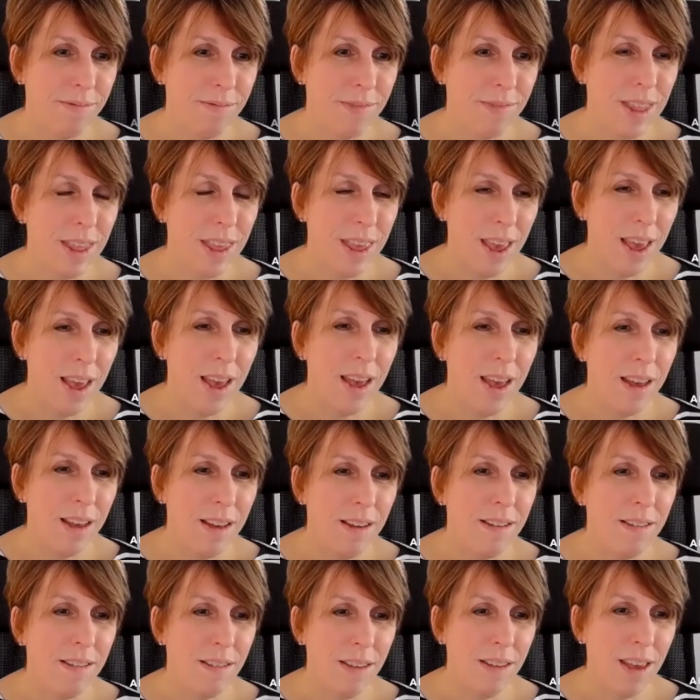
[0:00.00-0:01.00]

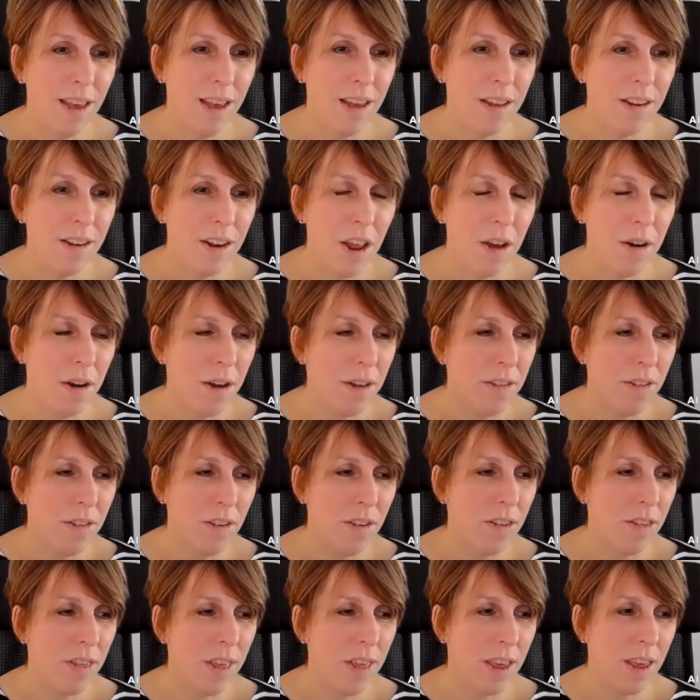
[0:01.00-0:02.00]
Yeah, no, I
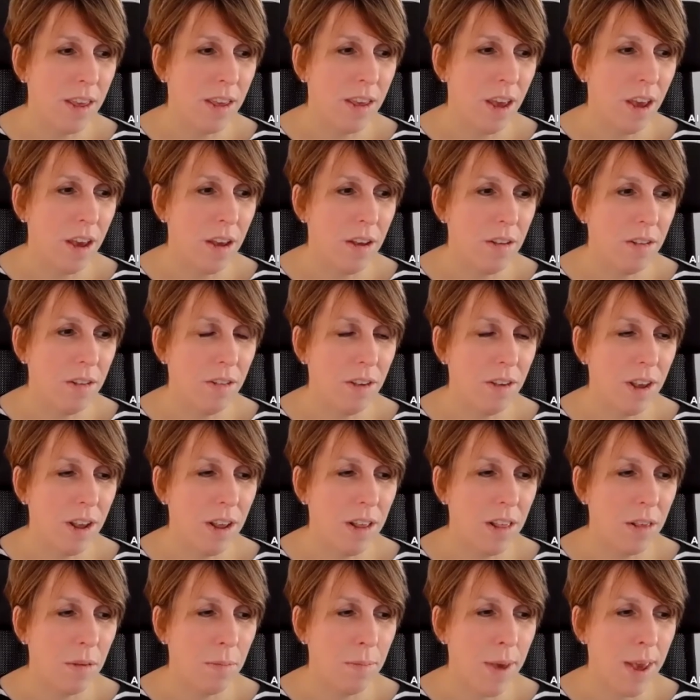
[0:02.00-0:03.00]
just think coaching
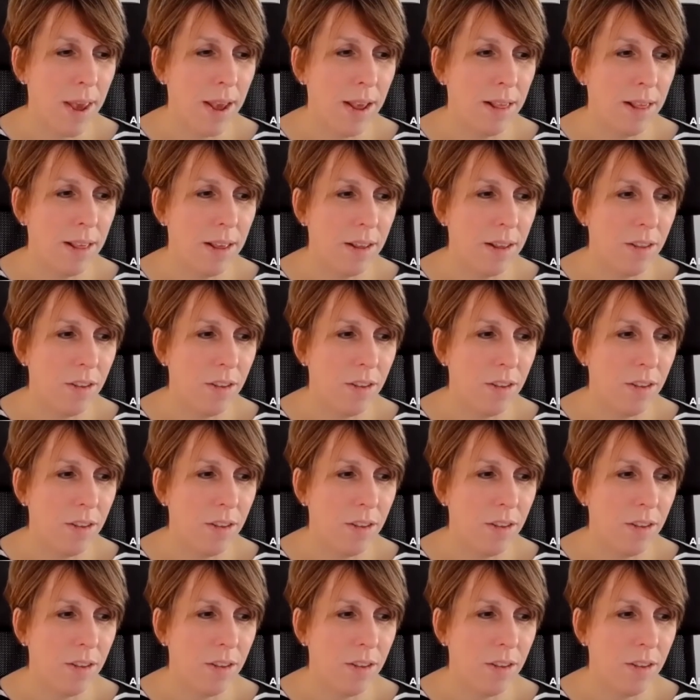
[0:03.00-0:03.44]
is amazing.